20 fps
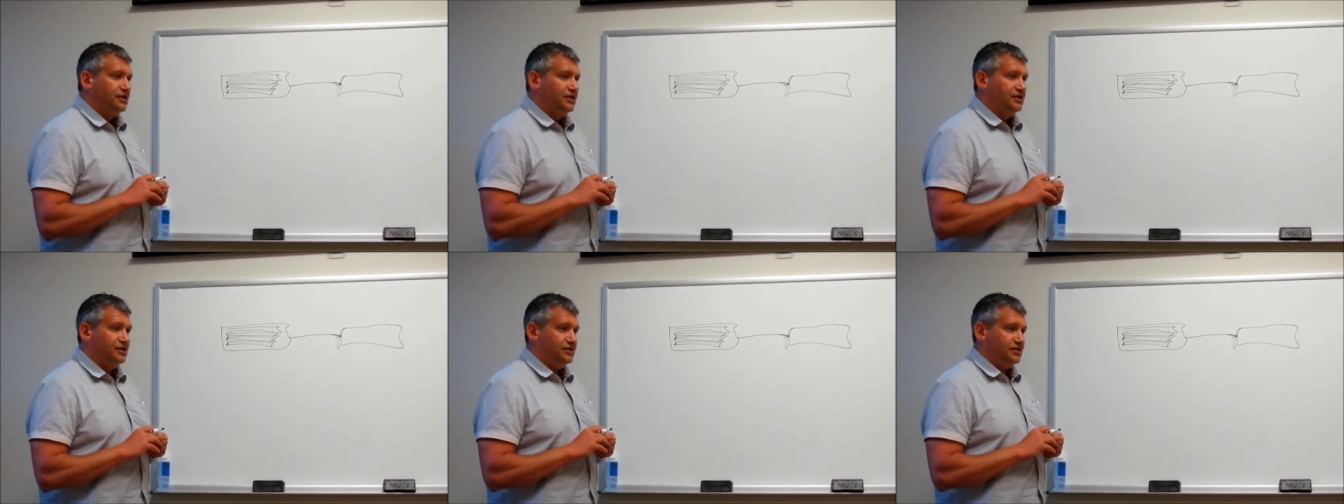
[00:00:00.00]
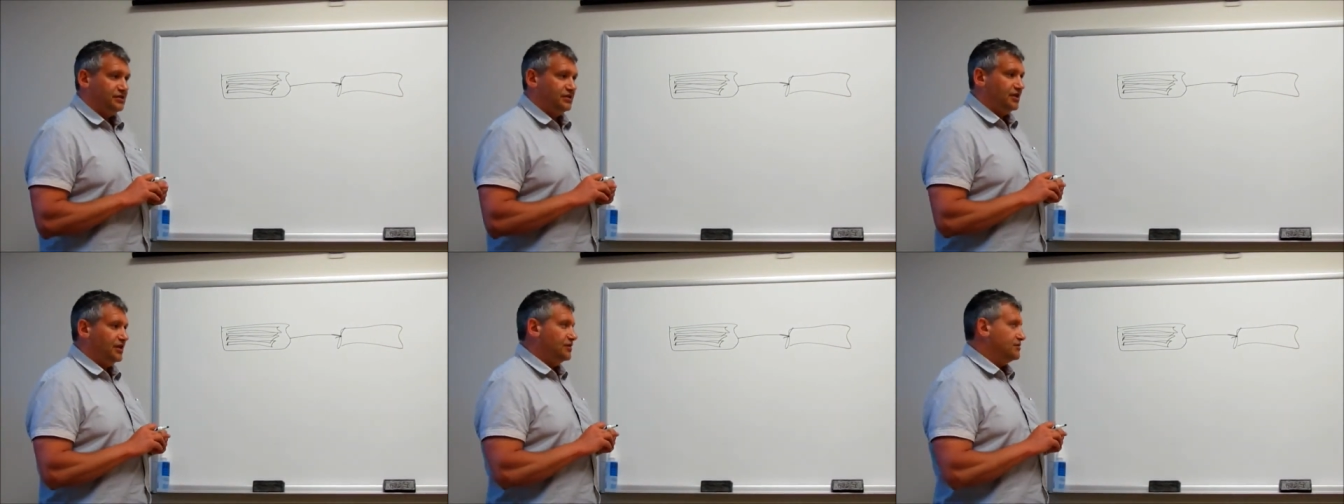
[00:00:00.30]
in
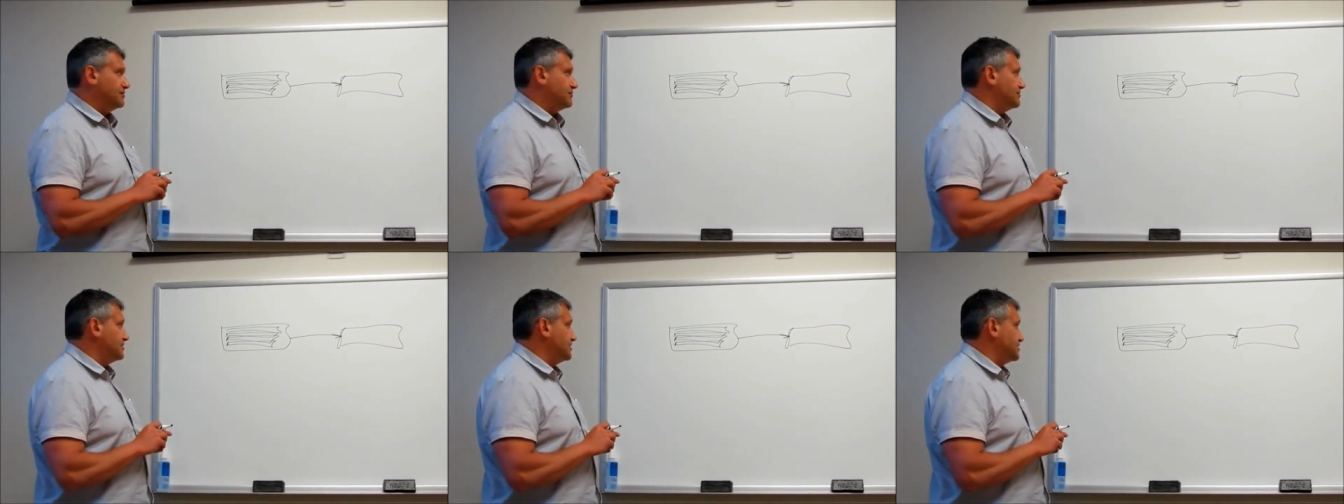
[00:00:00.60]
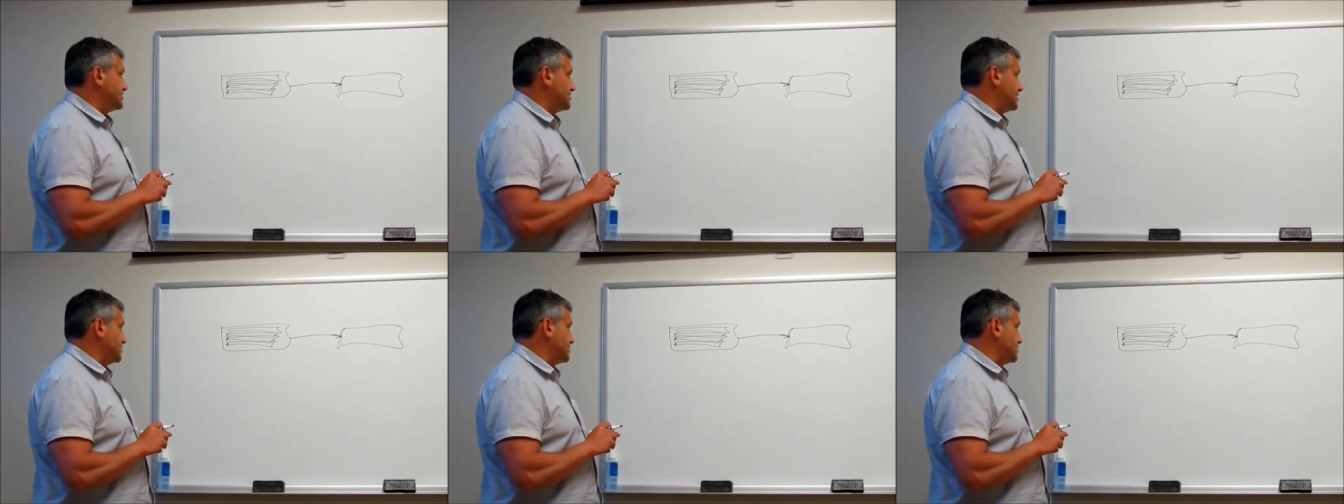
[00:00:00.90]
another
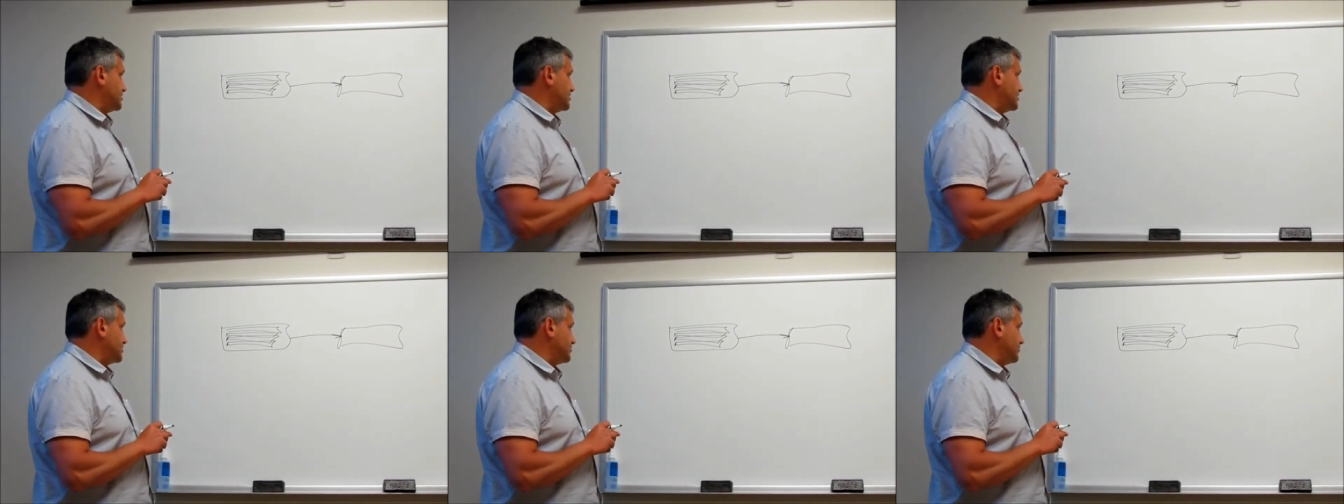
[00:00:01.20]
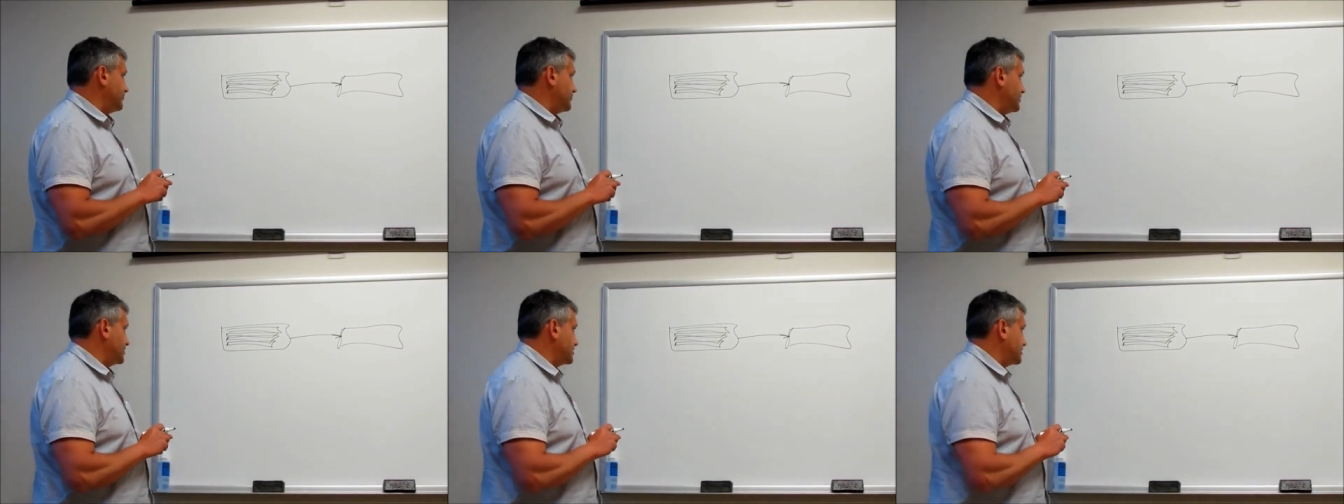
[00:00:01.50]
instances
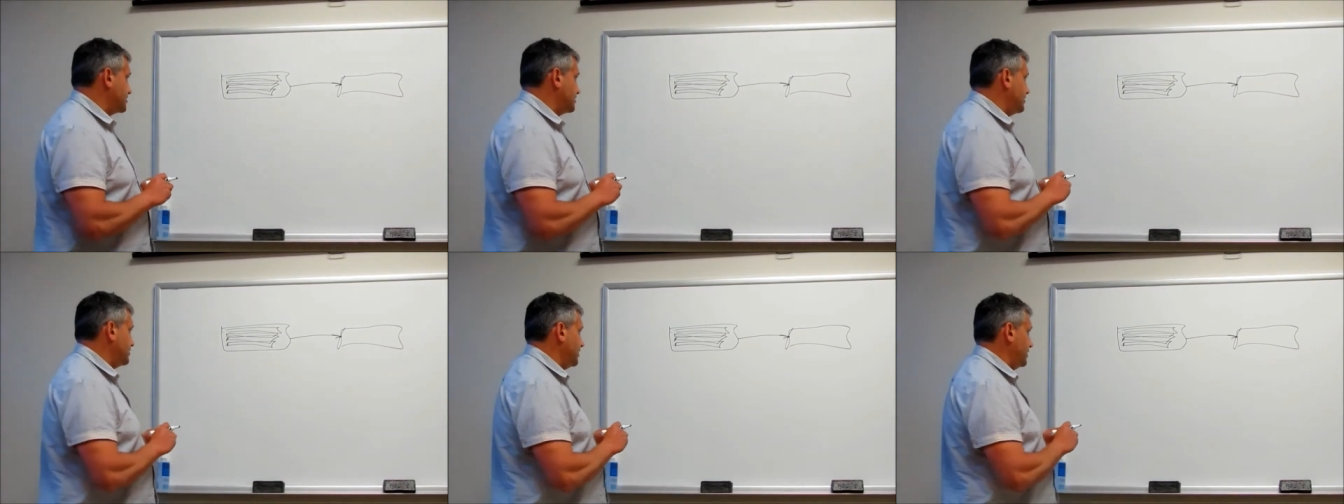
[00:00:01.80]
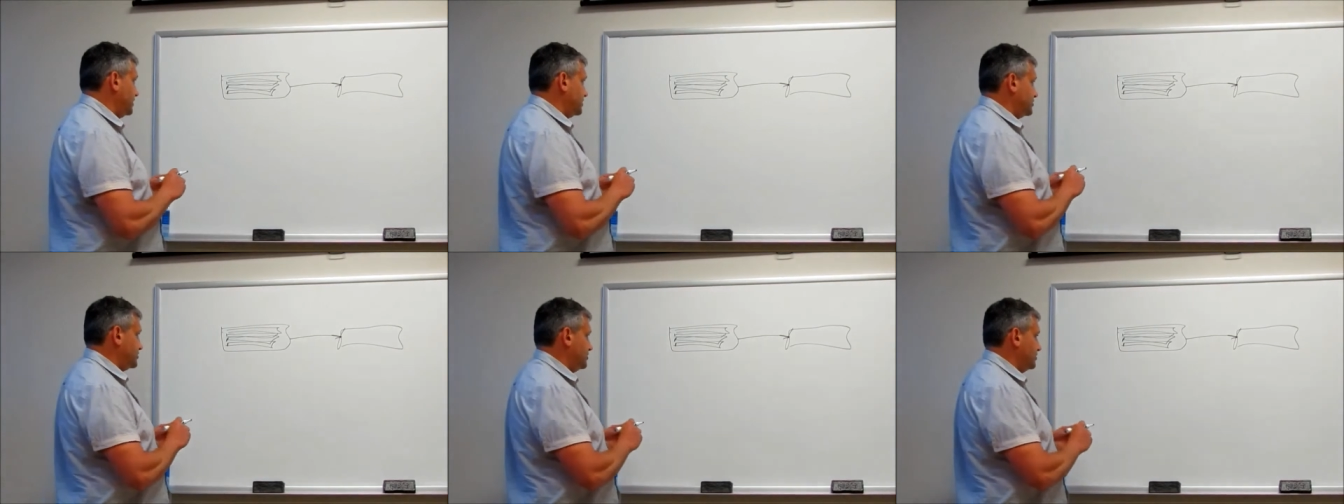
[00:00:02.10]
of this
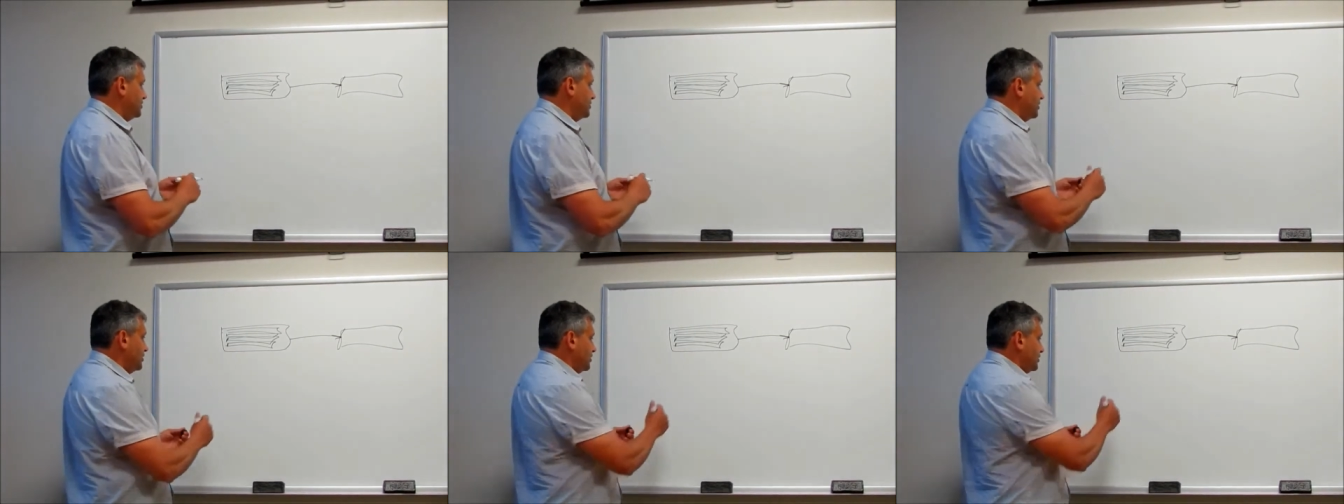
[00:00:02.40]
collection.